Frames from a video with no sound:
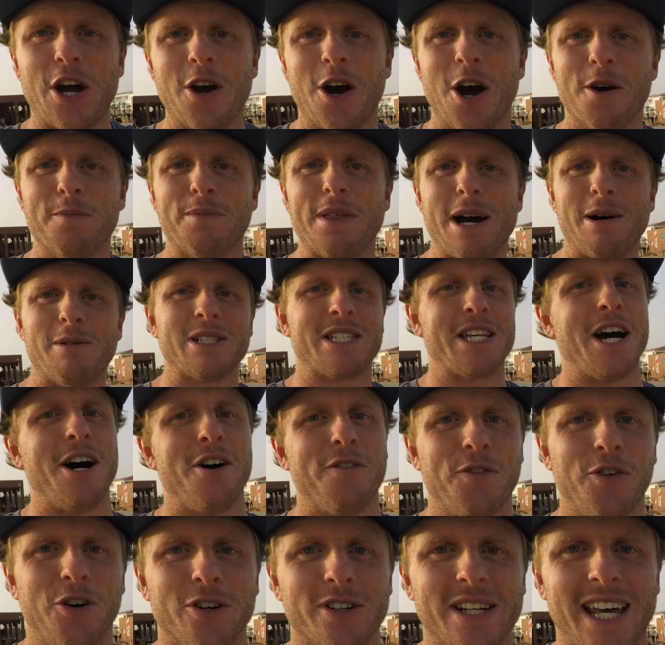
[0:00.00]
Hope that was
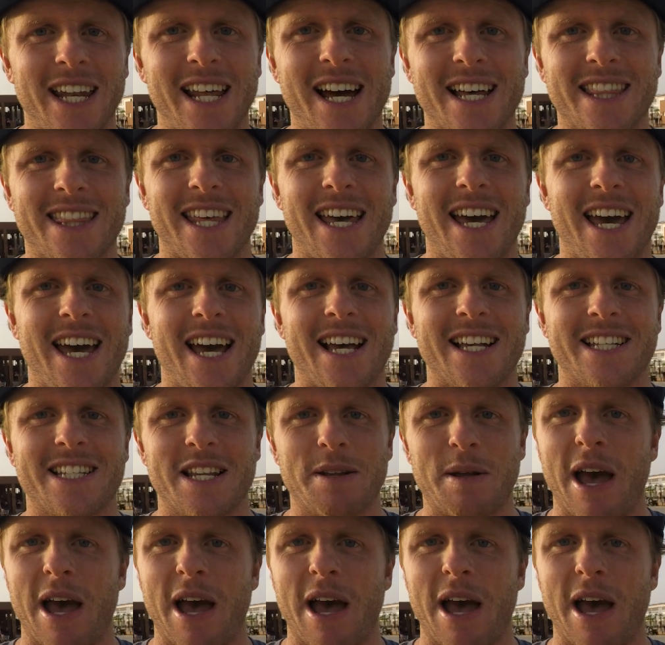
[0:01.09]
helpful. Get out there,